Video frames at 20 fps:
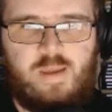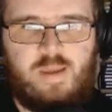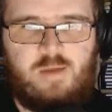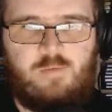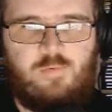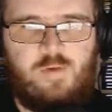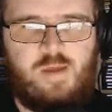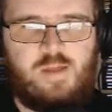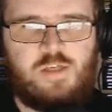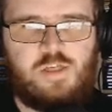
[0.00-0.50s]
can
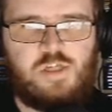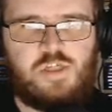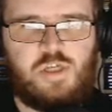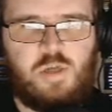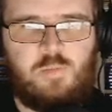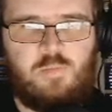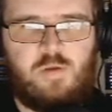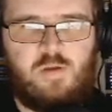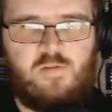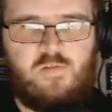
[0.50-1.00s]
we actually
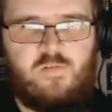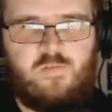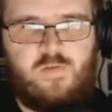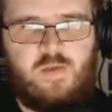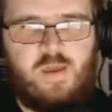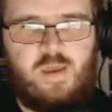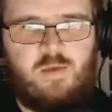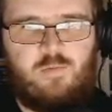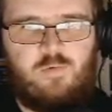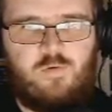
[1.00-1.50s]
jump over
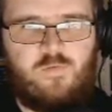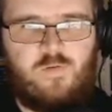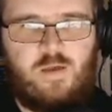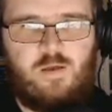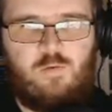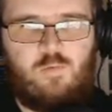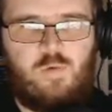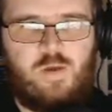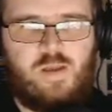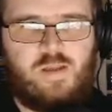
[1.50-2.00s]
there
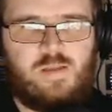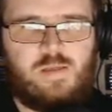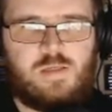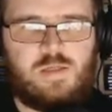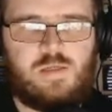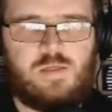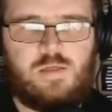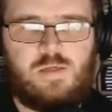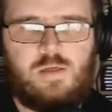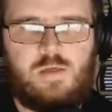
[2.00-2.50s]
without
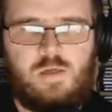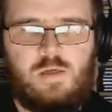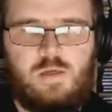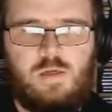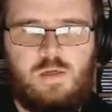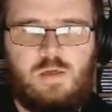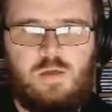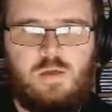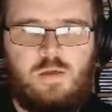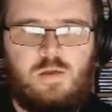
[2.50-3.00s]
wings?
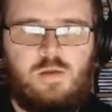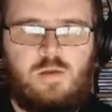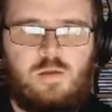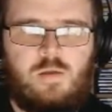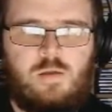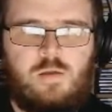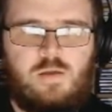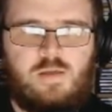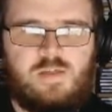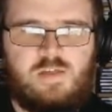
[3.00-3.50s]

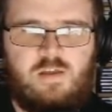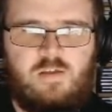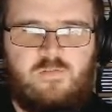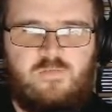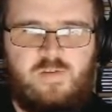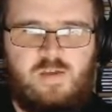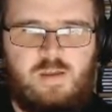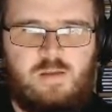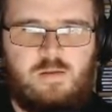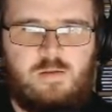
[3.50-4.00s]
Is that a
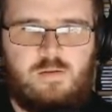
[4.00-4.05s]
thing?